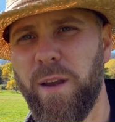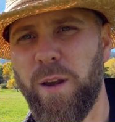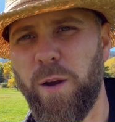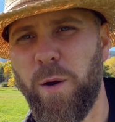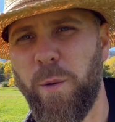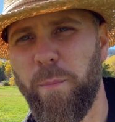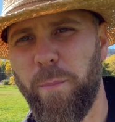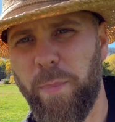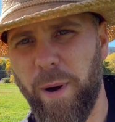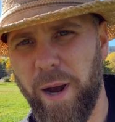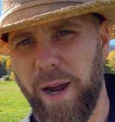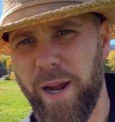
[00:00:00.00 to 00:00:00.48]

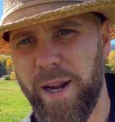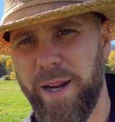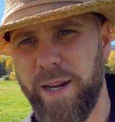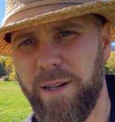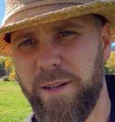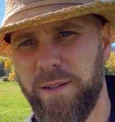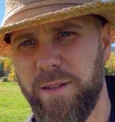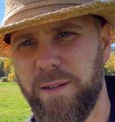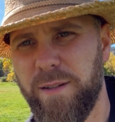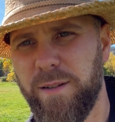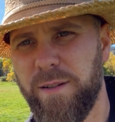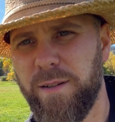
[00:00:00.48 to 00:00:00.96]

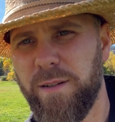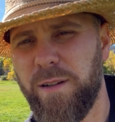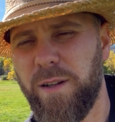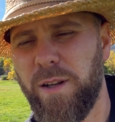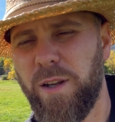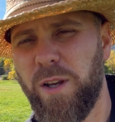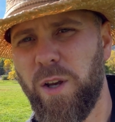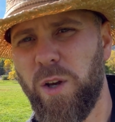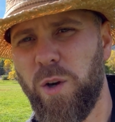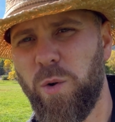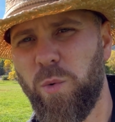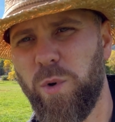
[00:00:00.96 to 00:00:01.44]
combined
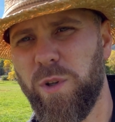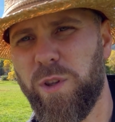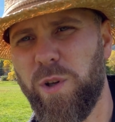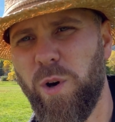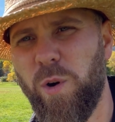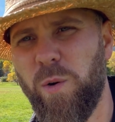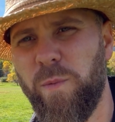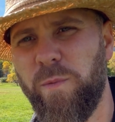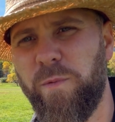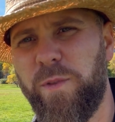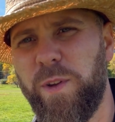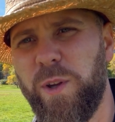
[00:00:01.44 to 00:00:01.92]
with
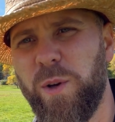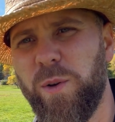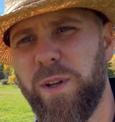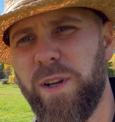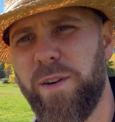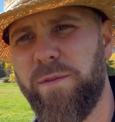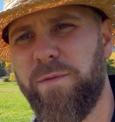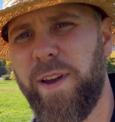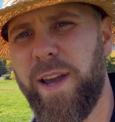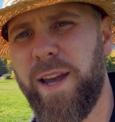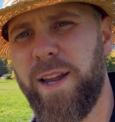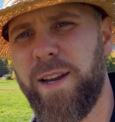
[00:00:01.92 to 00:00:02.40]
home field
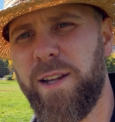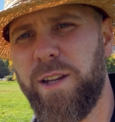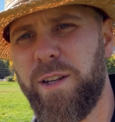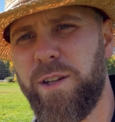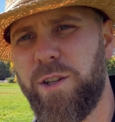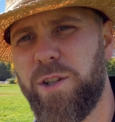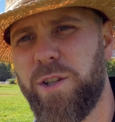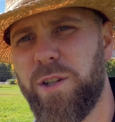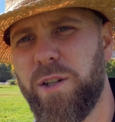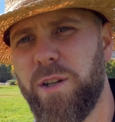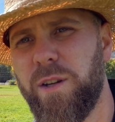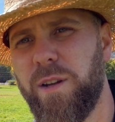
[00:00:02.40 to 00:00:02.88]

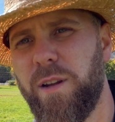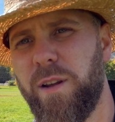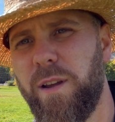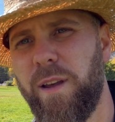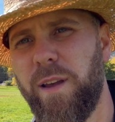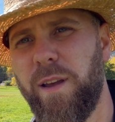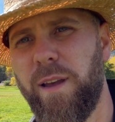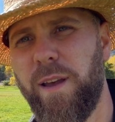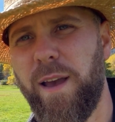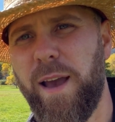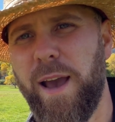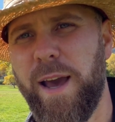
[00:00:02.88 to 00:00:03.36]
advantage
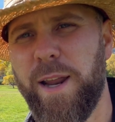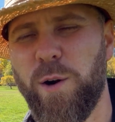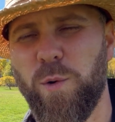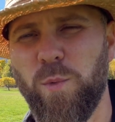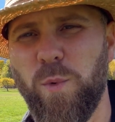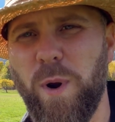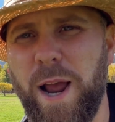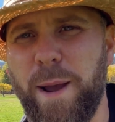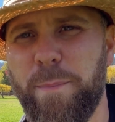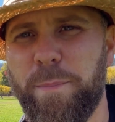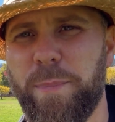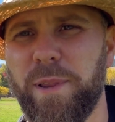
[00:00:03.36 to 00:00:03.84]
and a
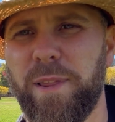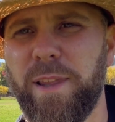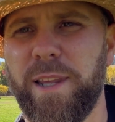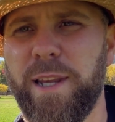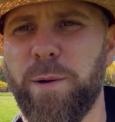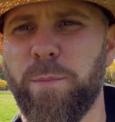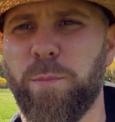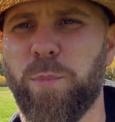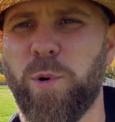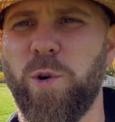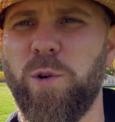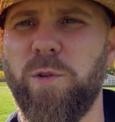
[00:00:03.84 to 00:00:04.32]
rapidly
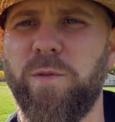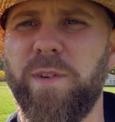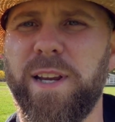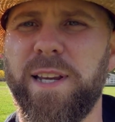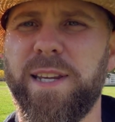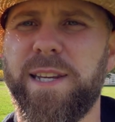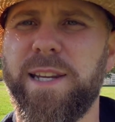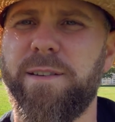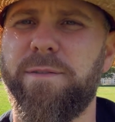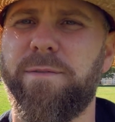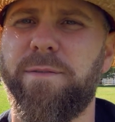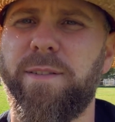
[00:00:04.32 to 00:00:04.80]

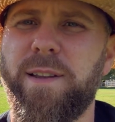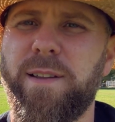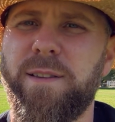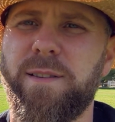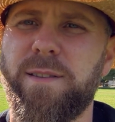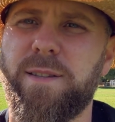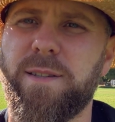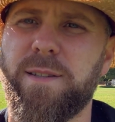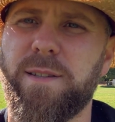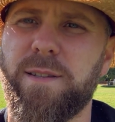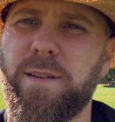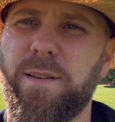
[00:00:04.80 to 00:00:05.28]
improving
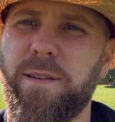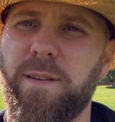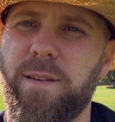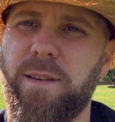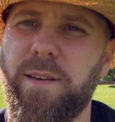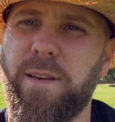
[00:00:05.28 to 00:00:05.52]
defense,